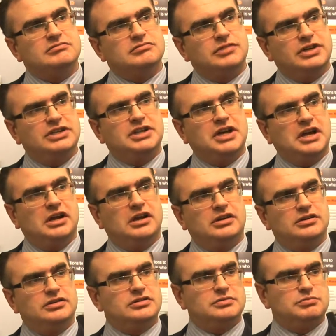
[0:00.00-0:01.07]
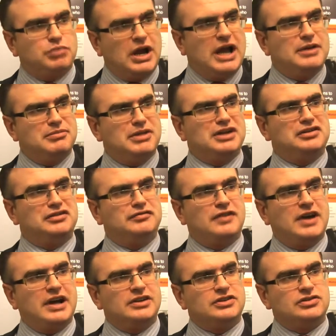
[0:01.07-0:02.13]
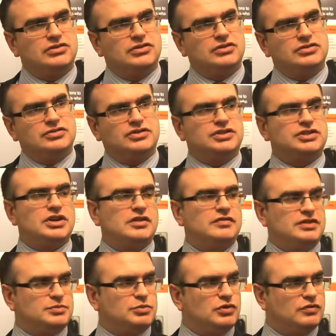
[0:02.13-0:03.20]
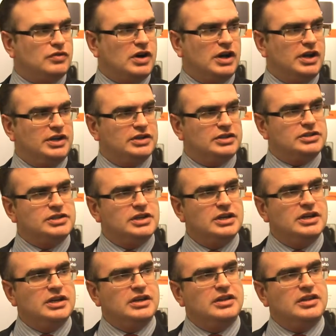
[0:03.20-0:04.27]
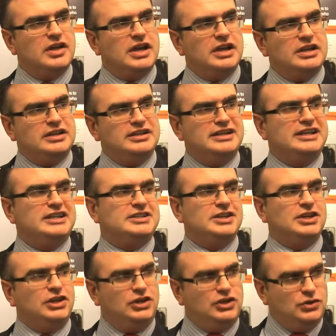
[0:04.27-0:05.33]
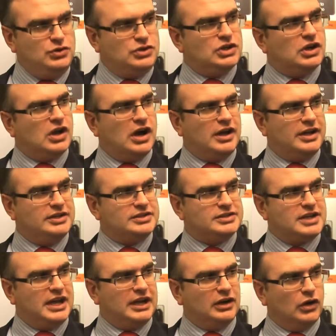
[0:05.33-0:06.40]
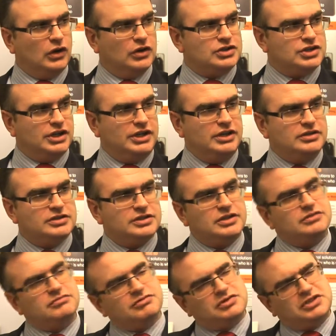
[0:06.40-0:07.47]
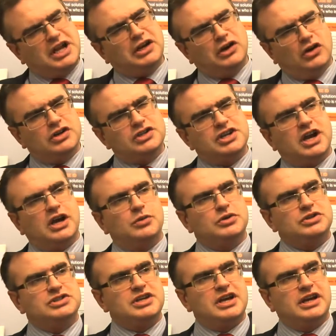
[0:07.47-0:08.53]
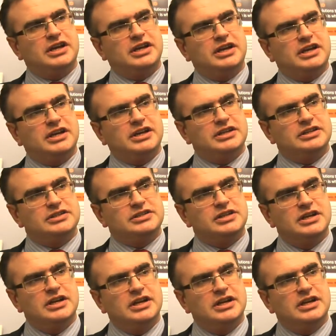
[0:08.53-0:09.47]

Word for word: retailers, brand manufacturers, service providers, they need to utilize technology. So technology, I would say, is